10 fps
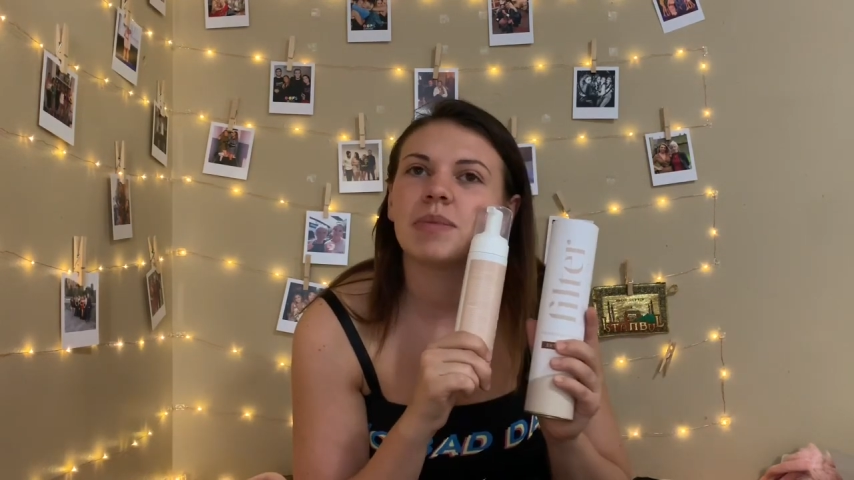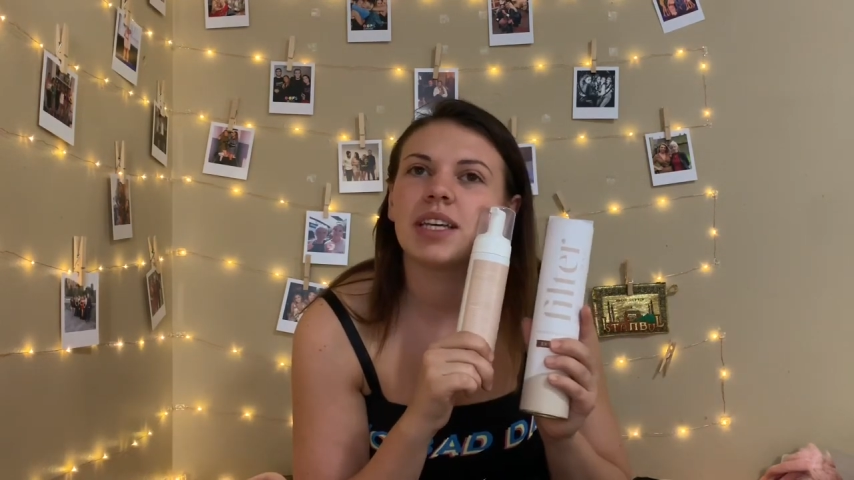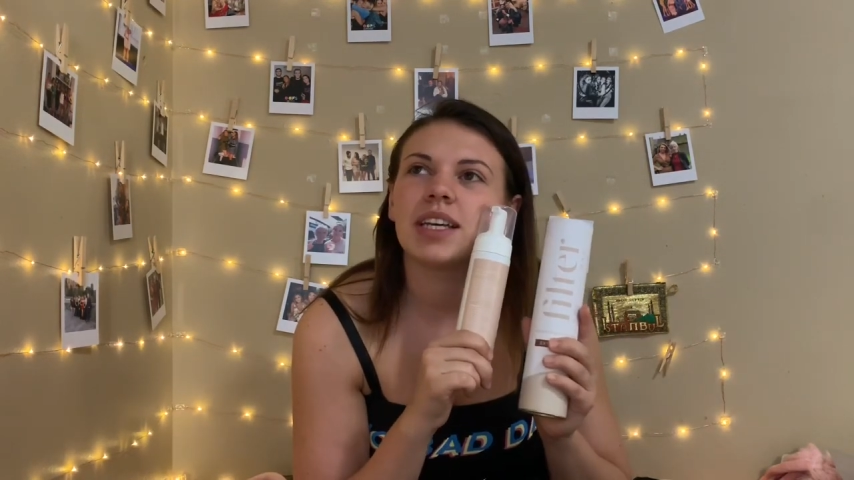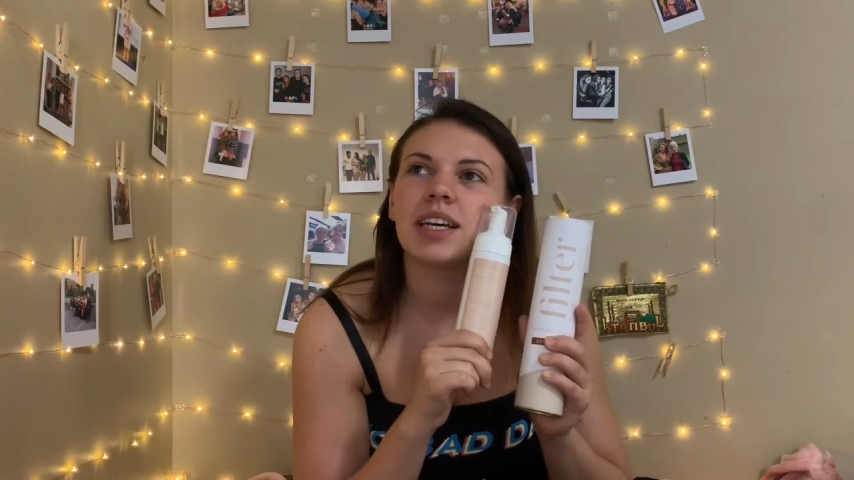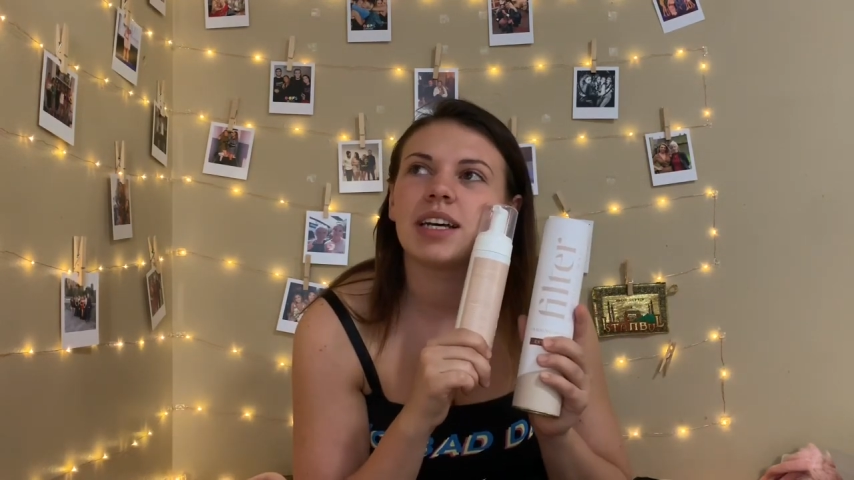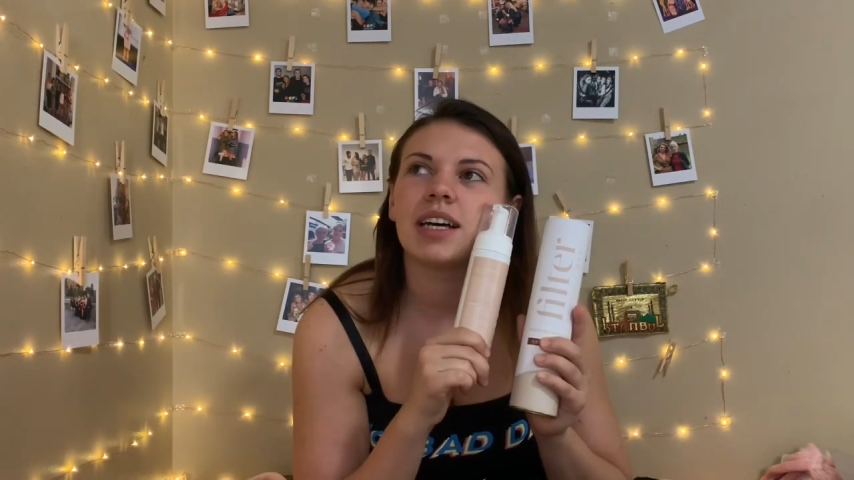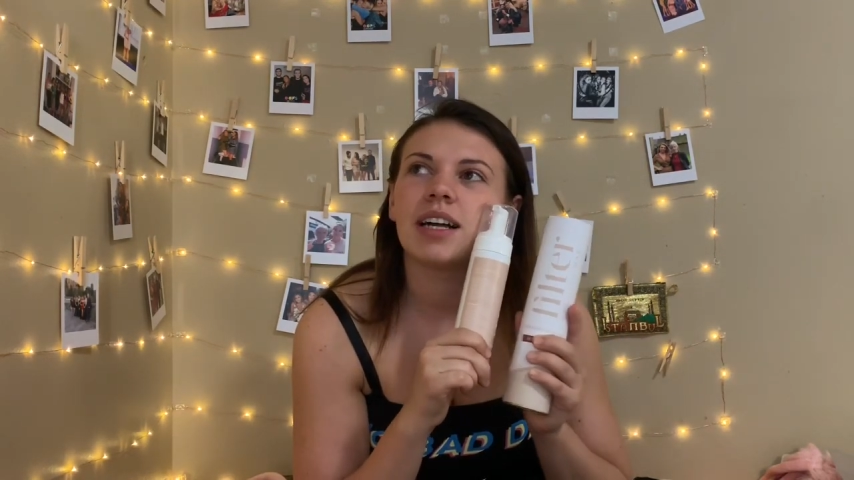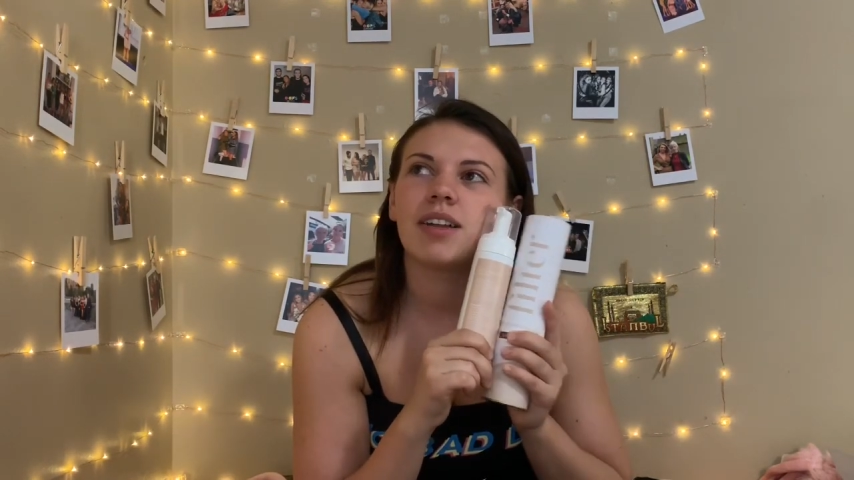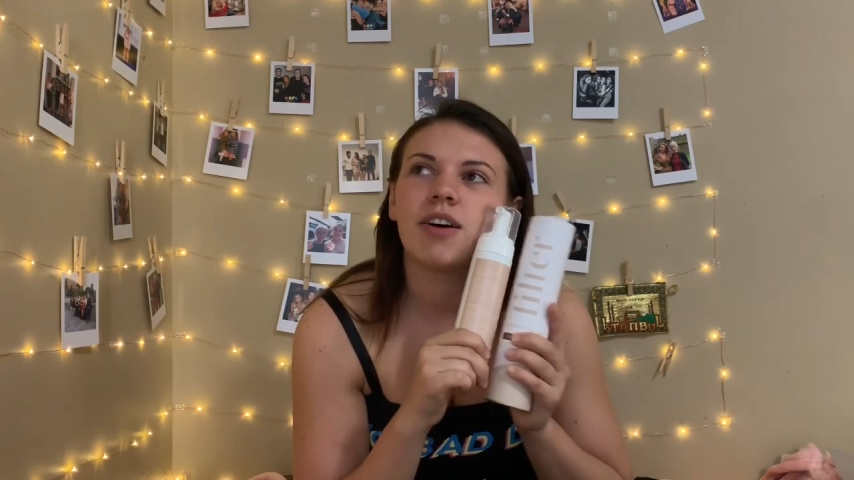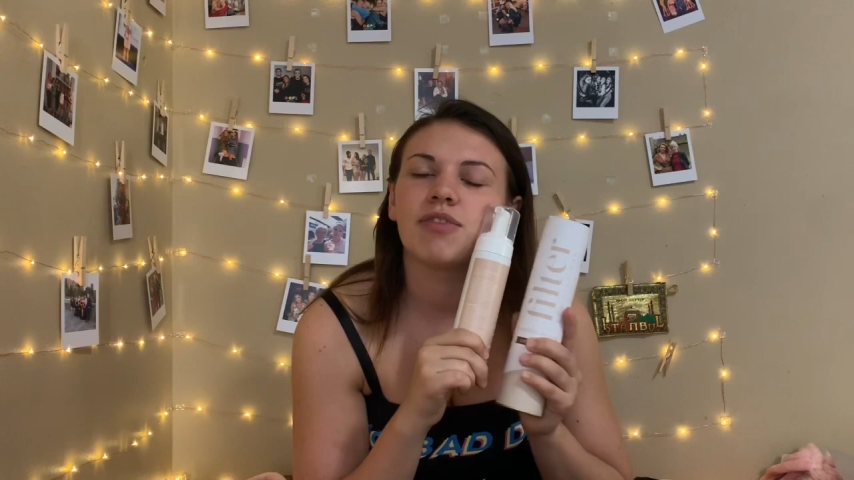me
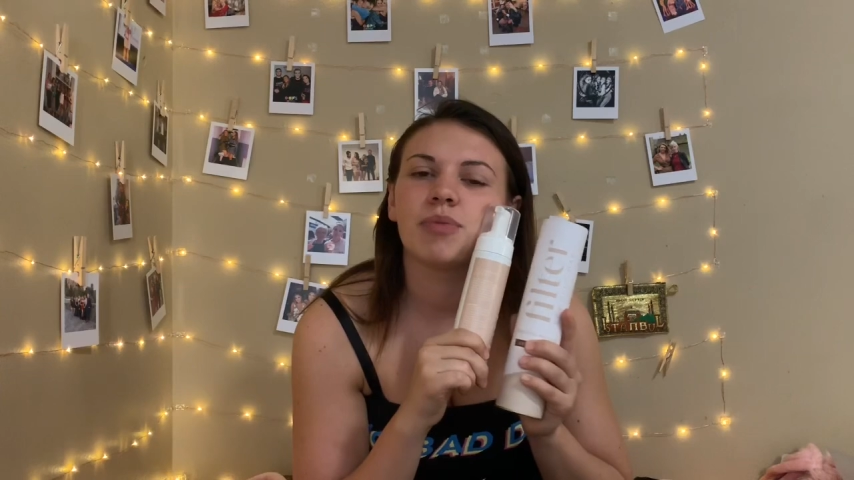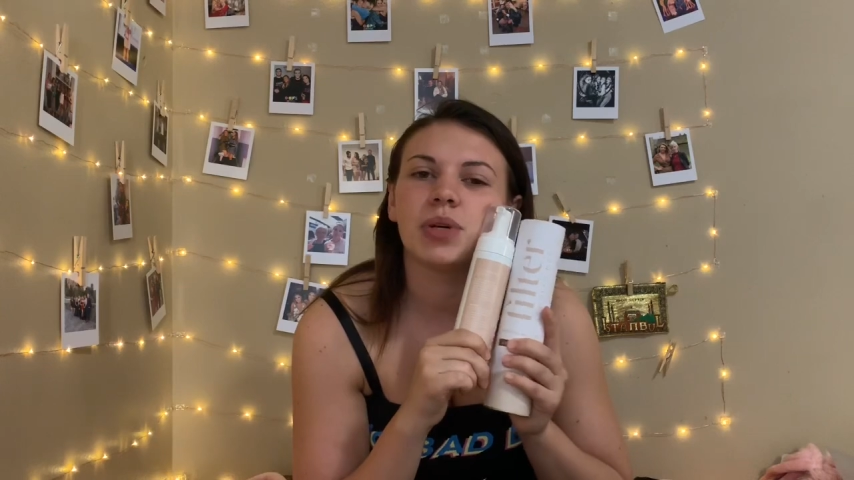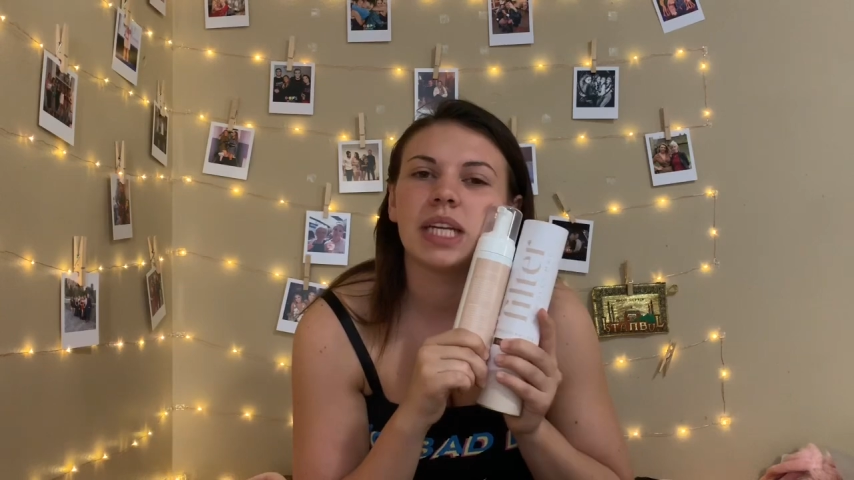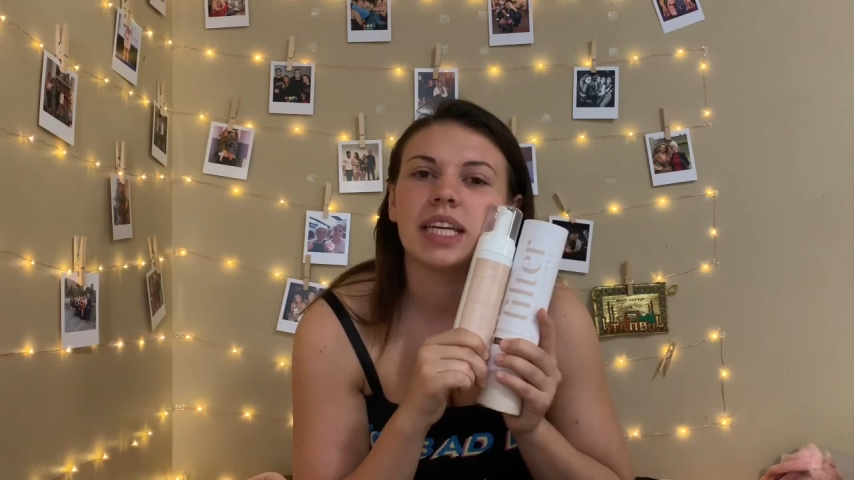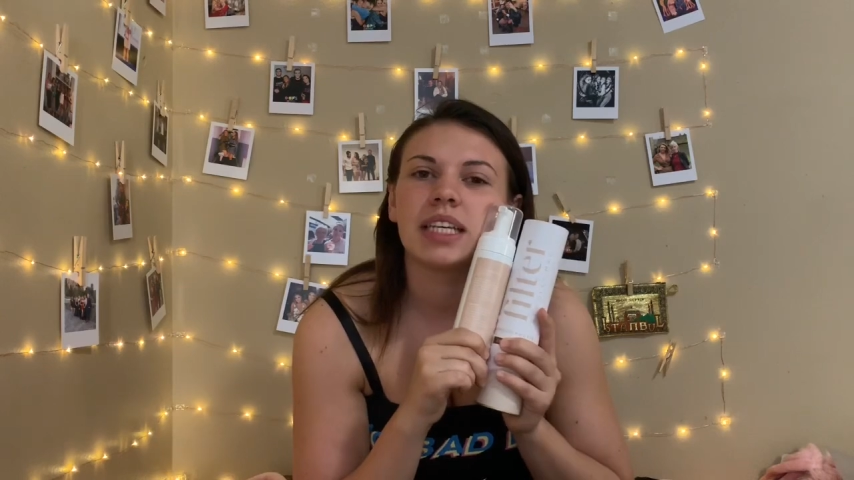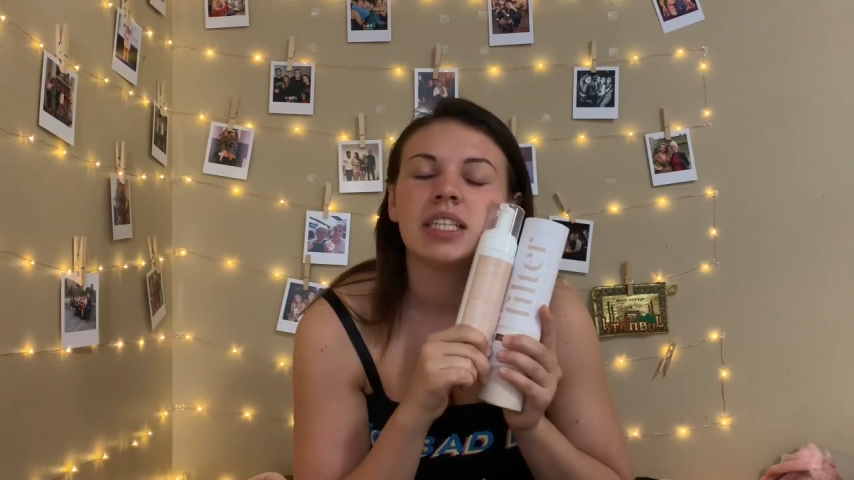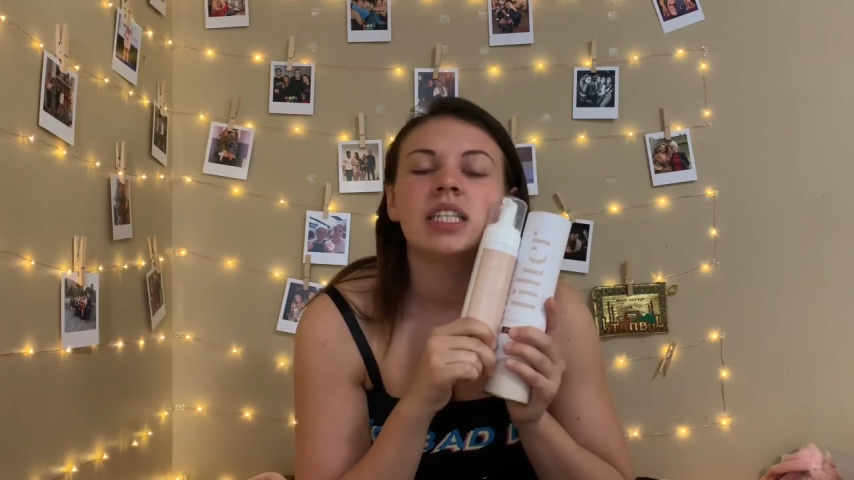a lot of money.